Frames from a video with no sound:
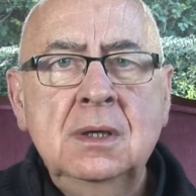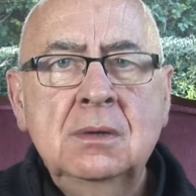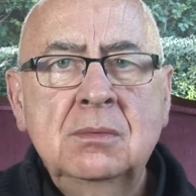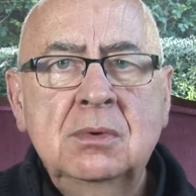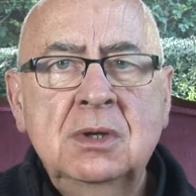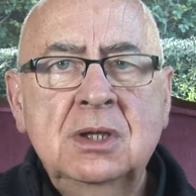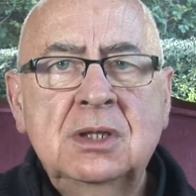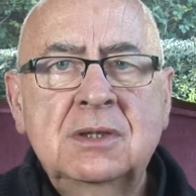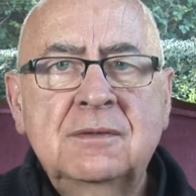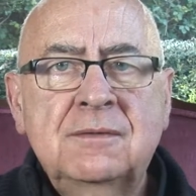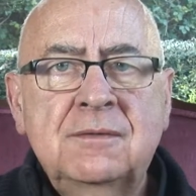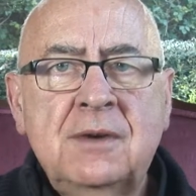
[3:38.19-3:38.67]

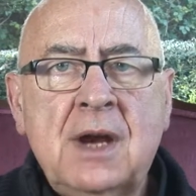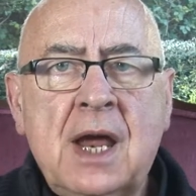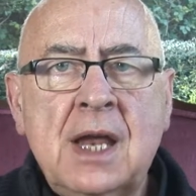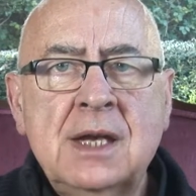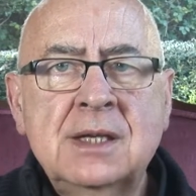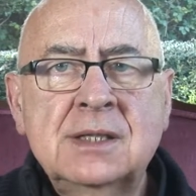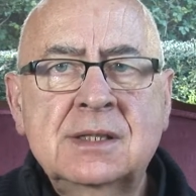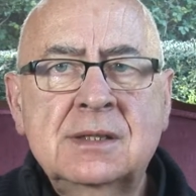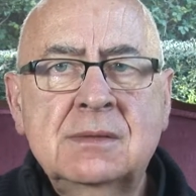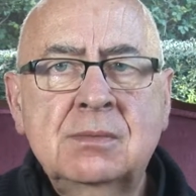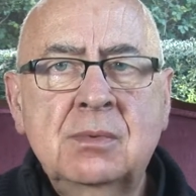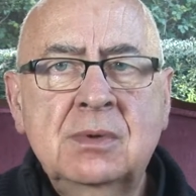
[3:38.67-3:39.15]
which
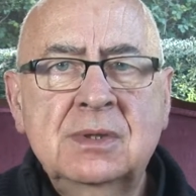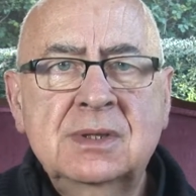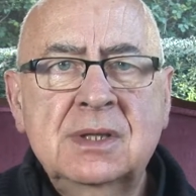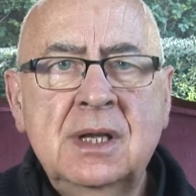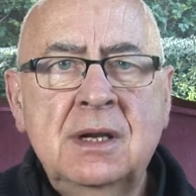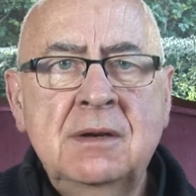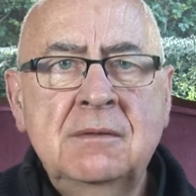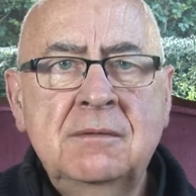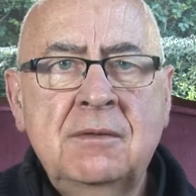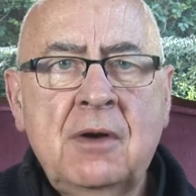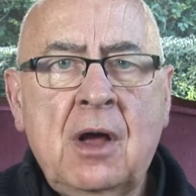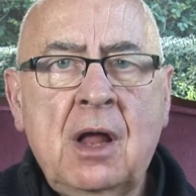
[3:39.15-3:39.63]
France was
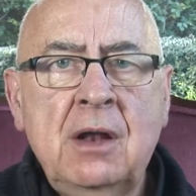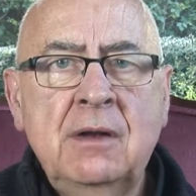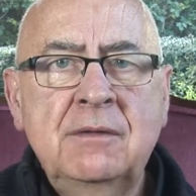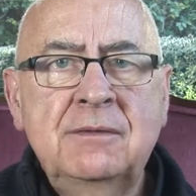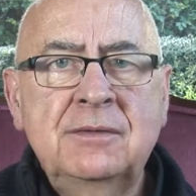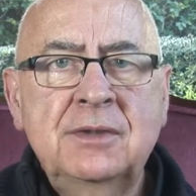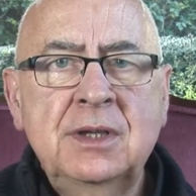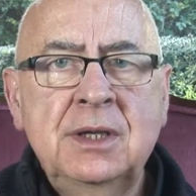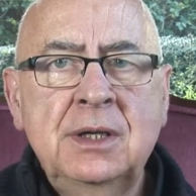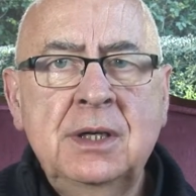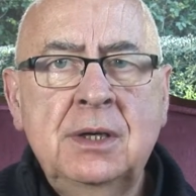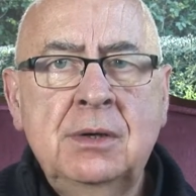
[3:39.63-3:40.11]

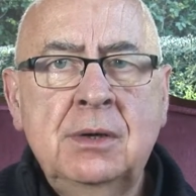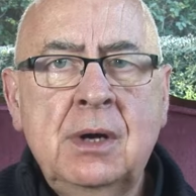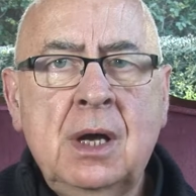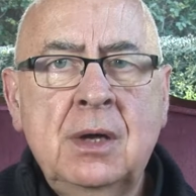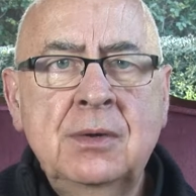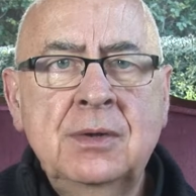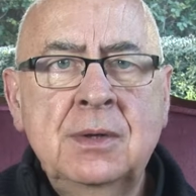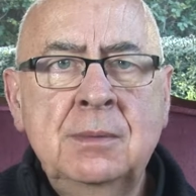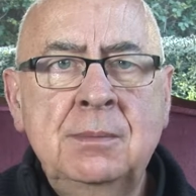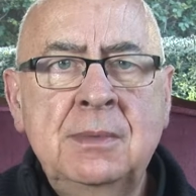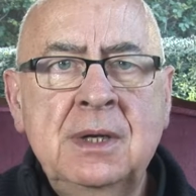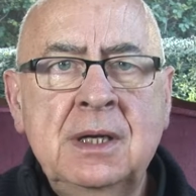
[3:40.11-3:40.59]
involved in
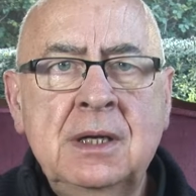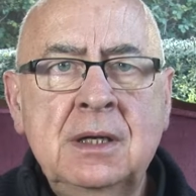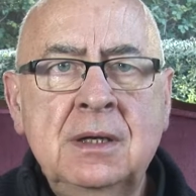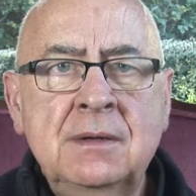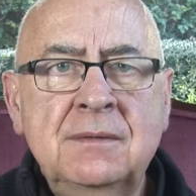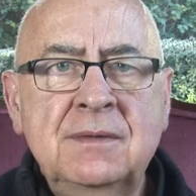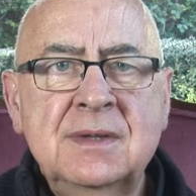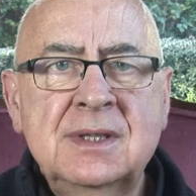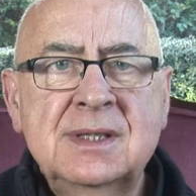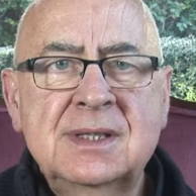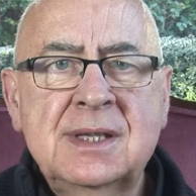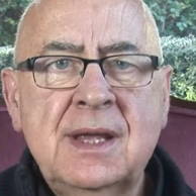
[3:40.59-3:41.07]
around the middle
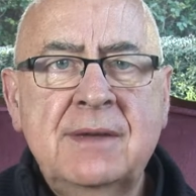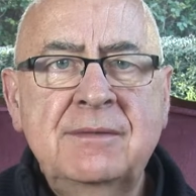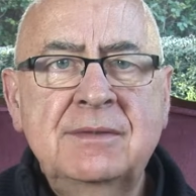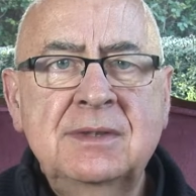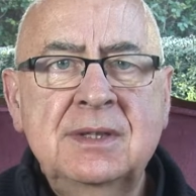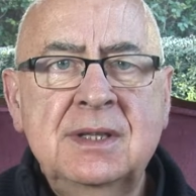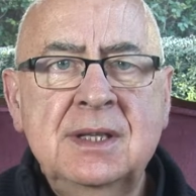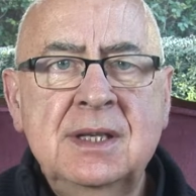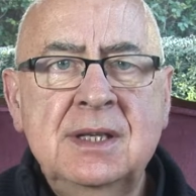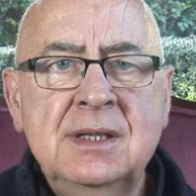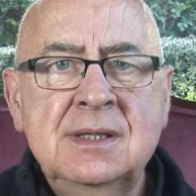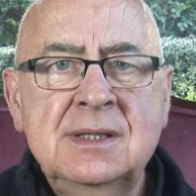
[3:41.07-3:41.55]
of the
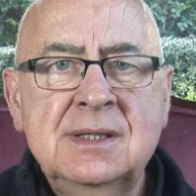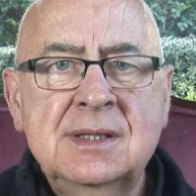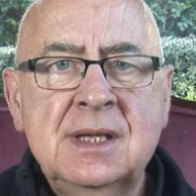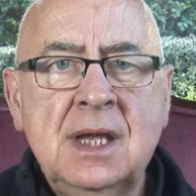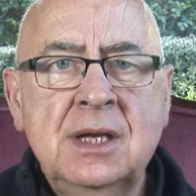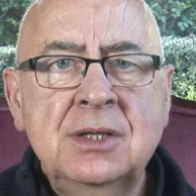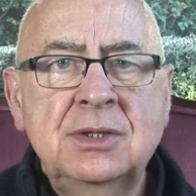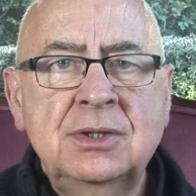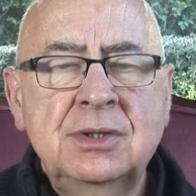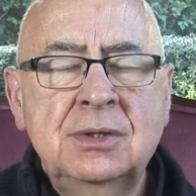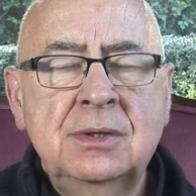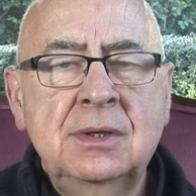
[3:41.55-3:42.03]
17th
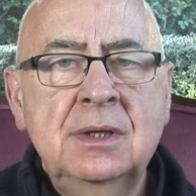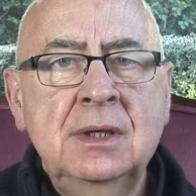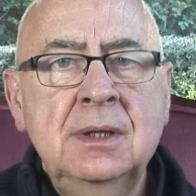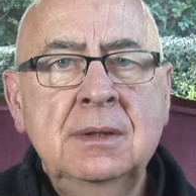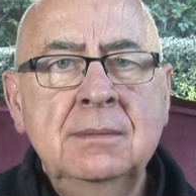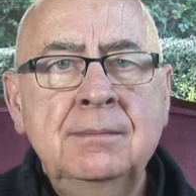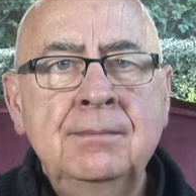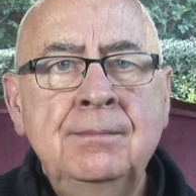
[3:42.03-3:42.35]
century.